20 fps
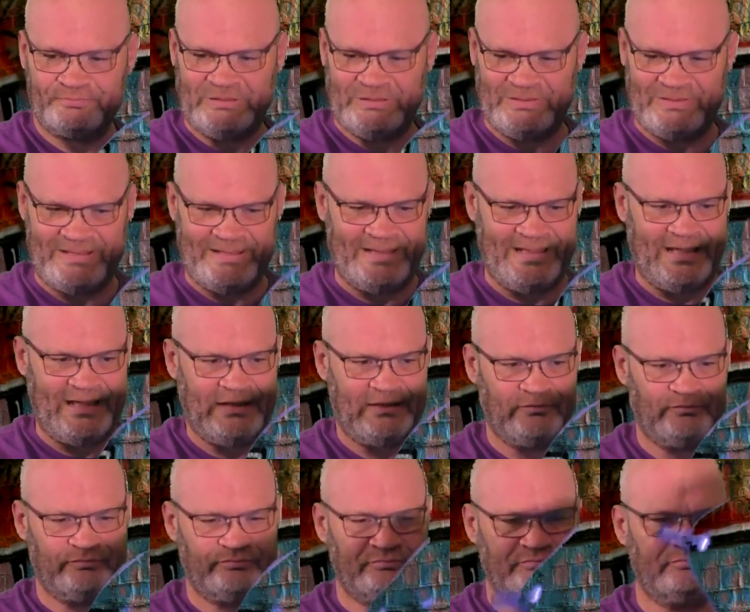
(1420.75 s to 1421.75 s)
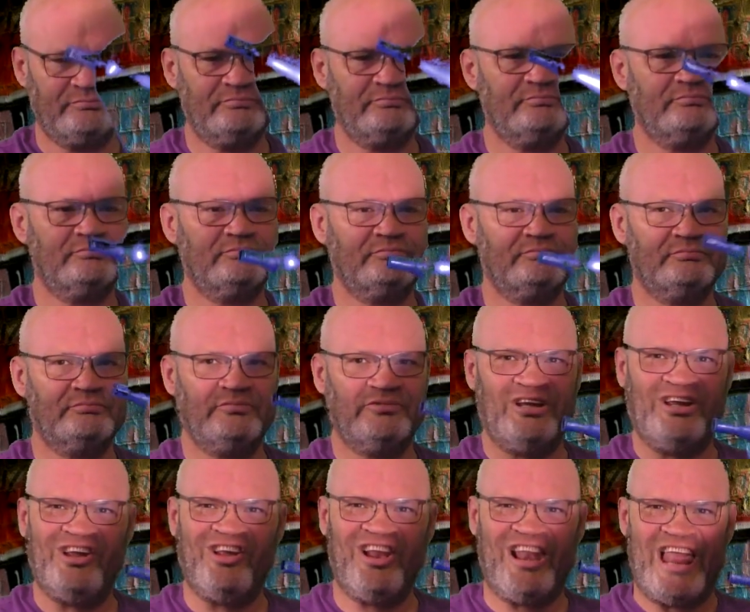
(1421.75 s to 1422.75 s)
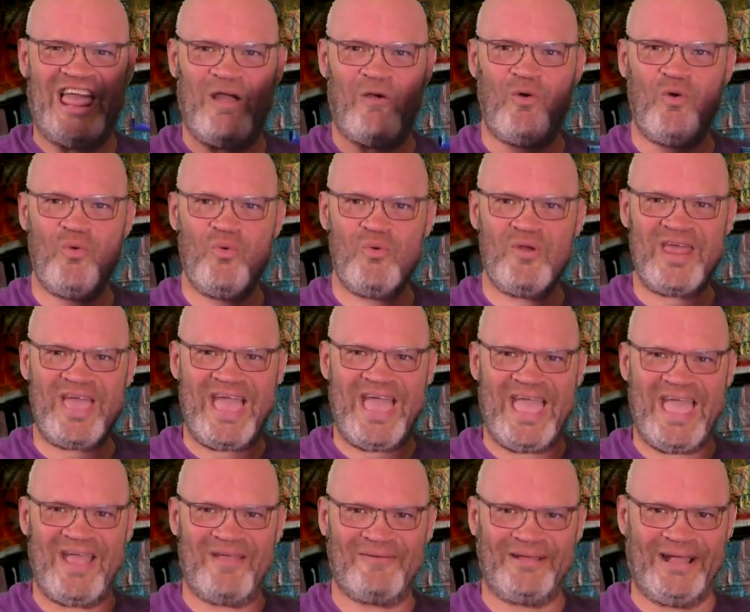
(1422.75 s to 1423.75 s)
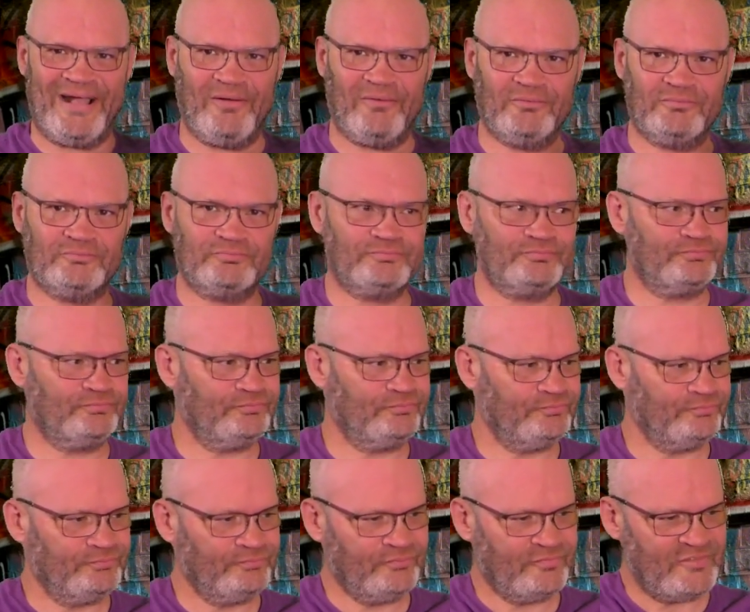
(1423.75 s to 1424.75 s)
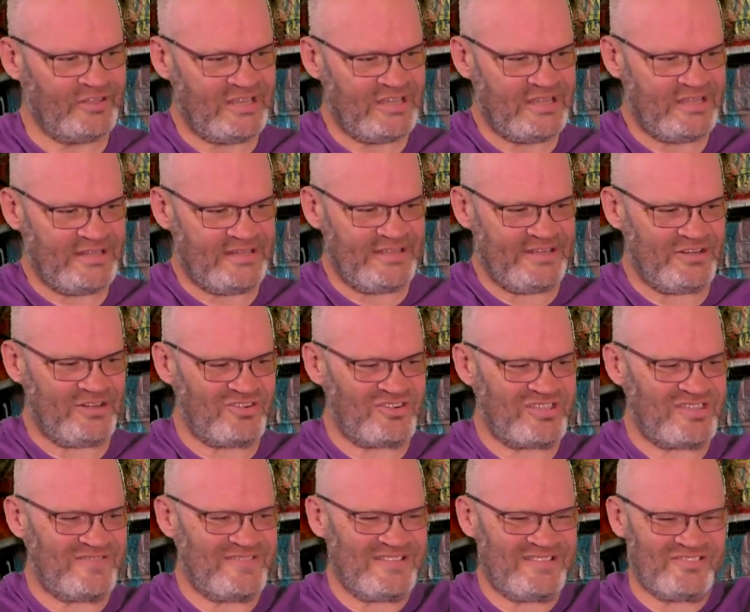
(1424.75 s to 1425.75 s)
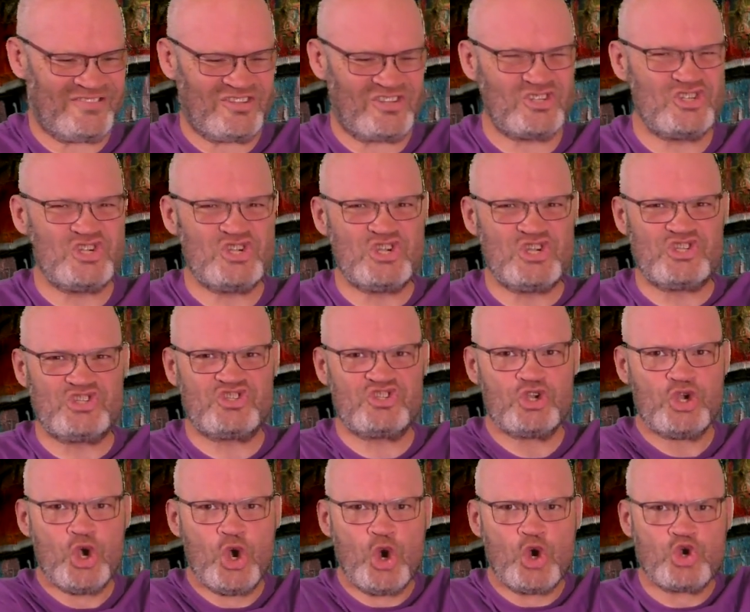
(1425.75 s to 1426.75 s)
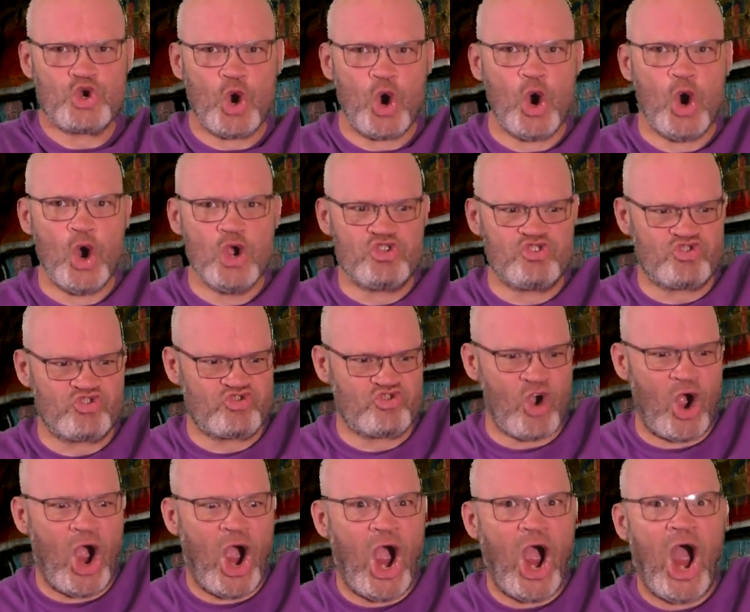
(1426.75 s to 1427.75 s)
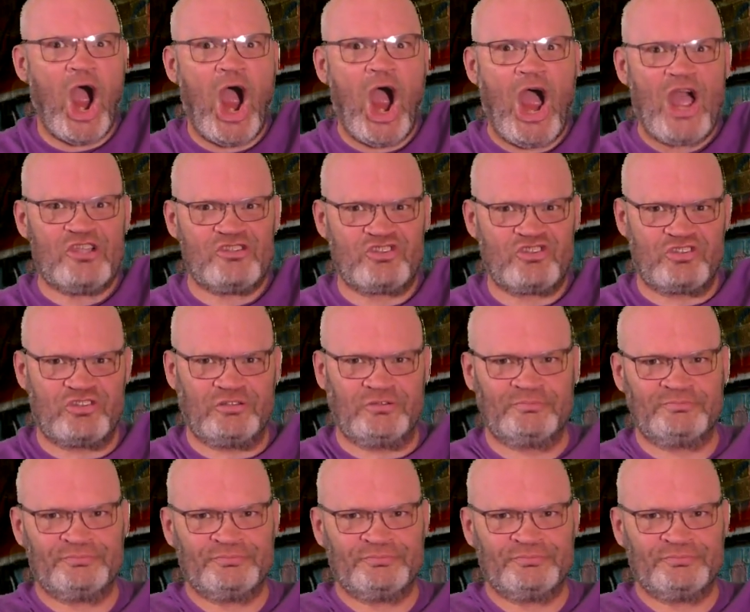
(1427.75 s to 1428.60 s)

like that. I'll let all the air out. Then I'll give this a good stretch.